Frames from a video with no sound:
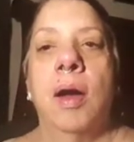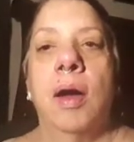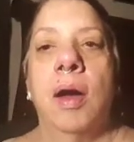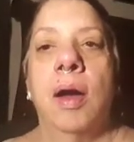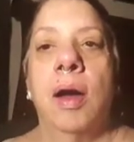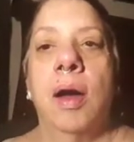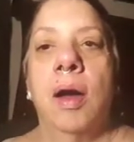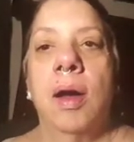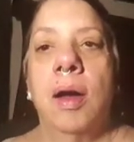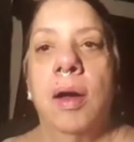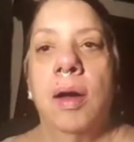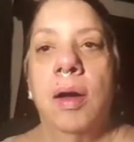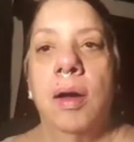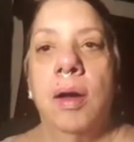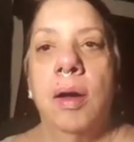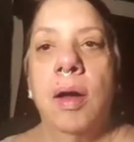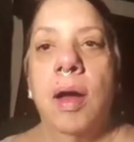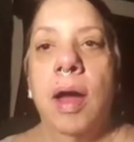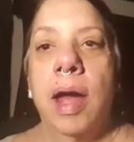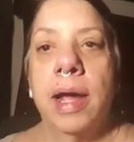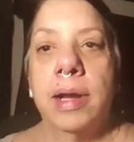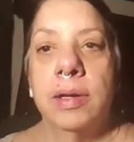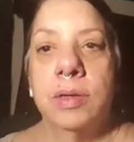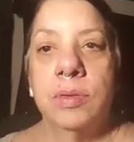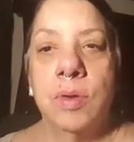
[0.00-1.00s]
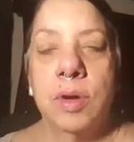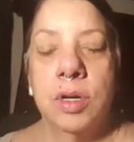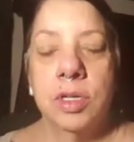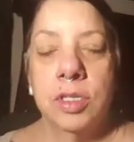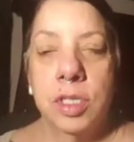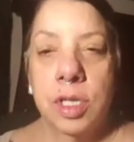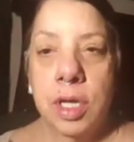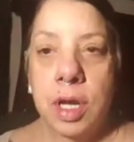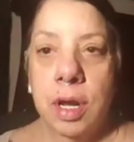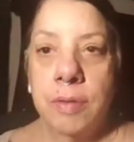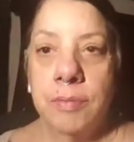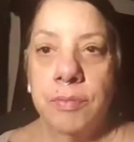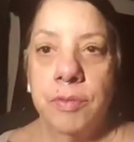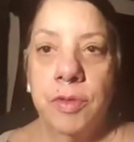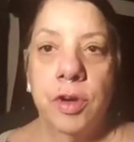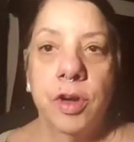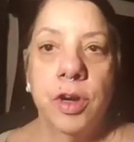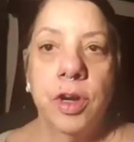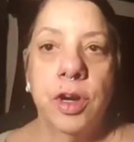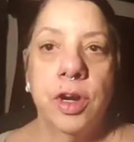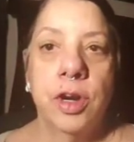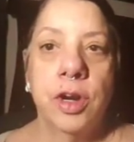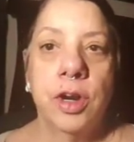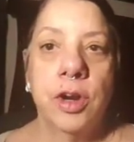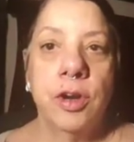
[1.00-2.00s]
I had to wash the
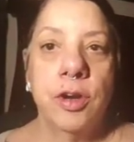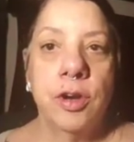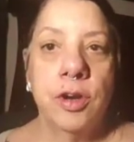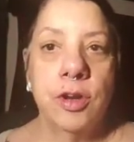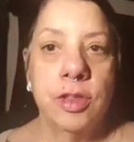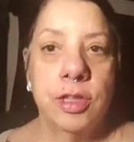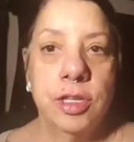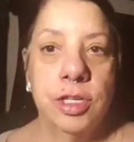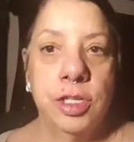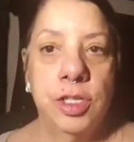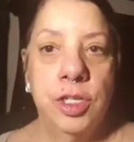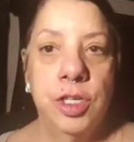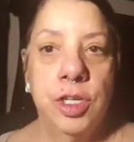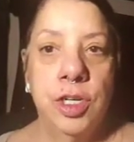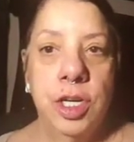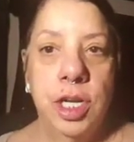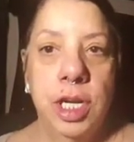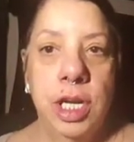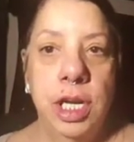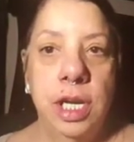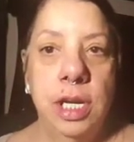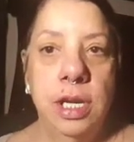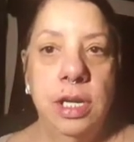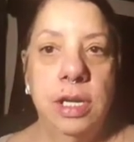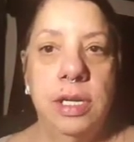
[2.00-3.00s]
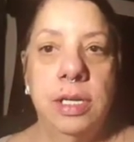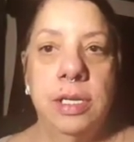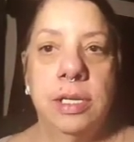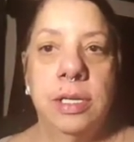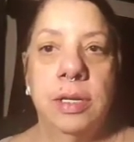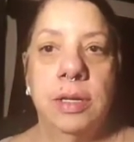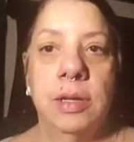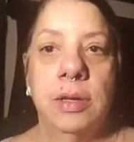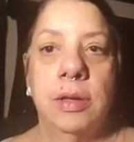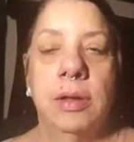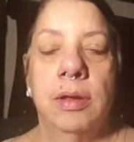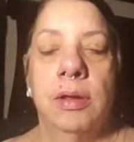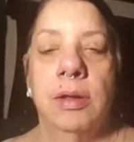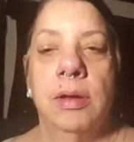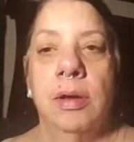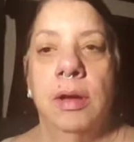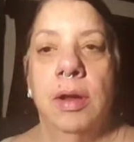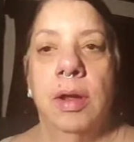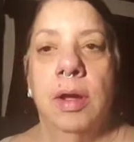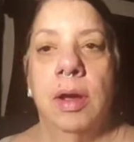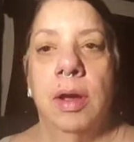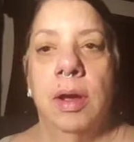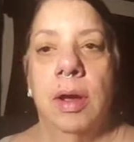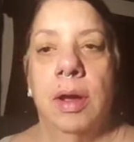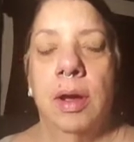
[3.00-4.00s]
comforter, the sheet.
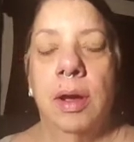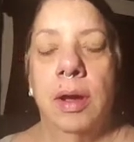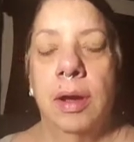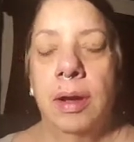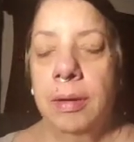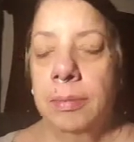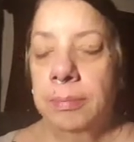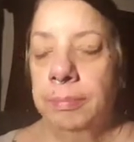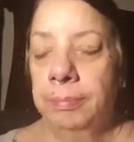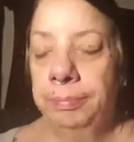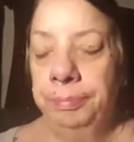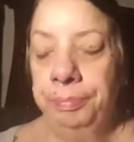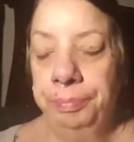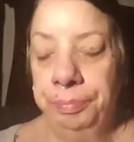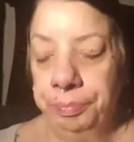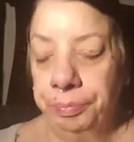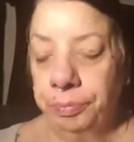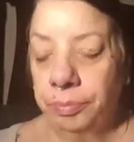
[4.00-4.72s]
And